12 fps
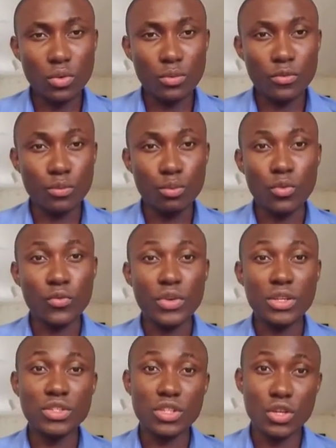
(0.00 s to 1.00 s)
will
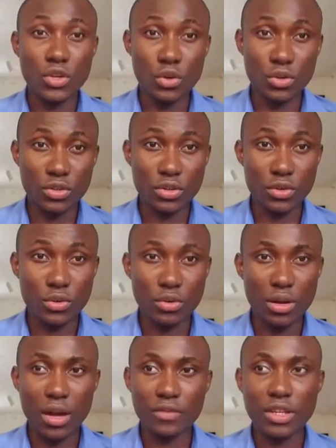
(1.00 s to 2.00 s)
feel secure,
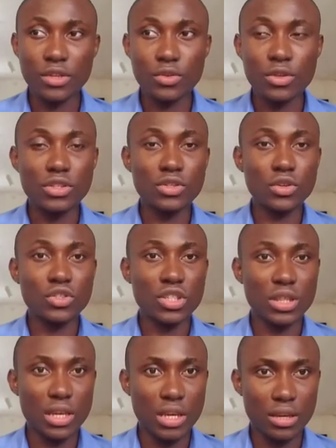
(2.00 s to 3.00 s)
after doing such a
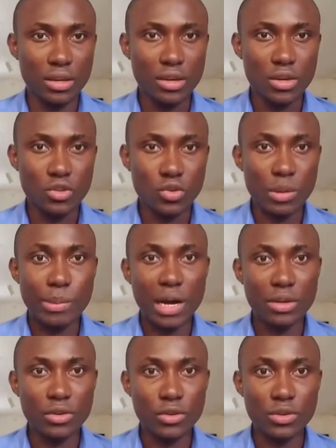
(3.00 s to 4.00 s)
thing to a
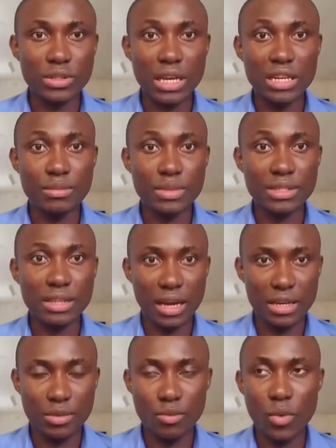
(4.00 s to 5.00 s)
man, standing
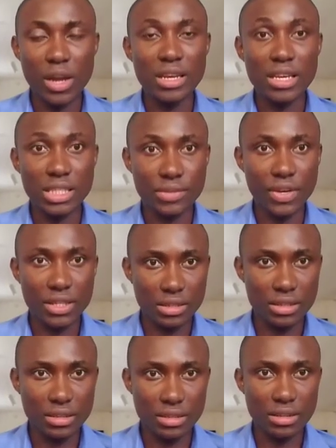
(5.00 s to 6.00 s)
beside him when he's
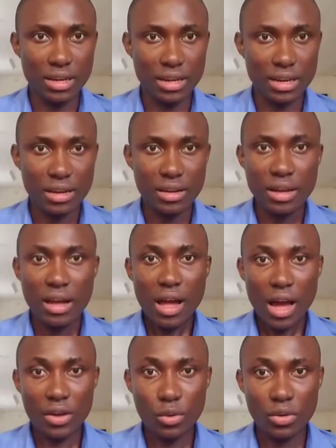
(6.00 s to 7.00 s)
venting his anger.
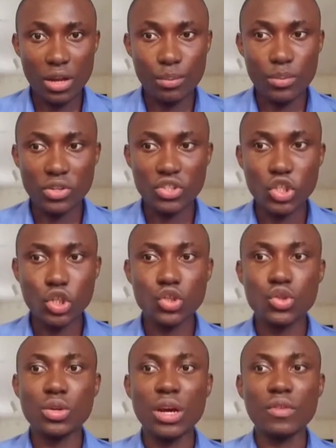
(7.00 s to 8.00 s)
I know that, but she
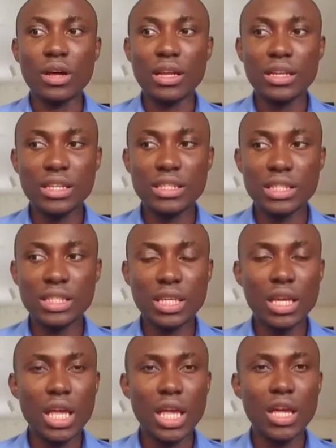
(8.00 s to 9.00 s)
should have at least,
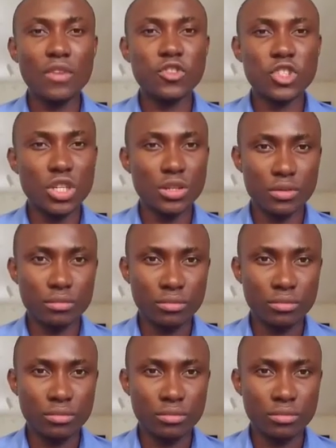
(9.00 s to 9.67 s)
if she